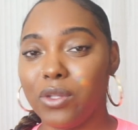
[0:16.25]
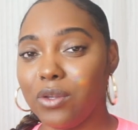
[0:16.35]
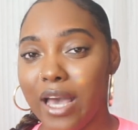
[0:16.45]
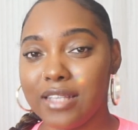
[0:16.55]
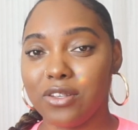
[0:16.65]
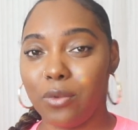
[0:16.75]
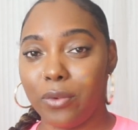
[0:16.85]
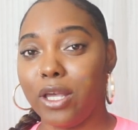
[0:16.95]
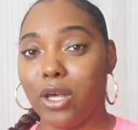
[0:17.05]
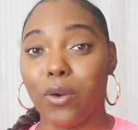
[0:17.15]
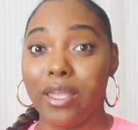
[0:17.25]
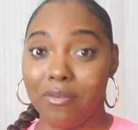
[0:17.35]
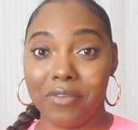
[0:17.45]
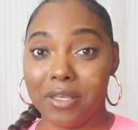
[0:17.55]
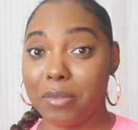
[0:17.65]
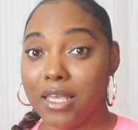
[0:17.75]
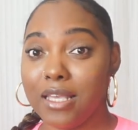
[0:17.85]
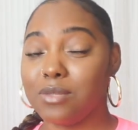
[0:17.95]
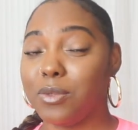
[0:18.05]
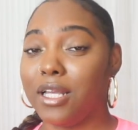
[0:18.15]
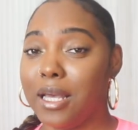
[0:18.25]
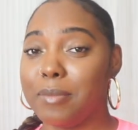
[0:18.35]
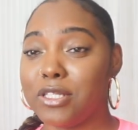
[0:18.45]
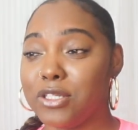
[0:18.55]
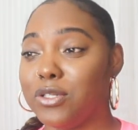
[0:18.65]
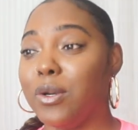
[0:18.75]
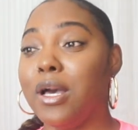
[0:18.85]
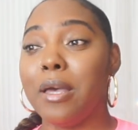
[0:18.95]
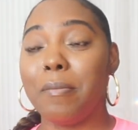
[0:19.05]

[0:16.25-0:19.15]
You guys are the real MVPs when it comes to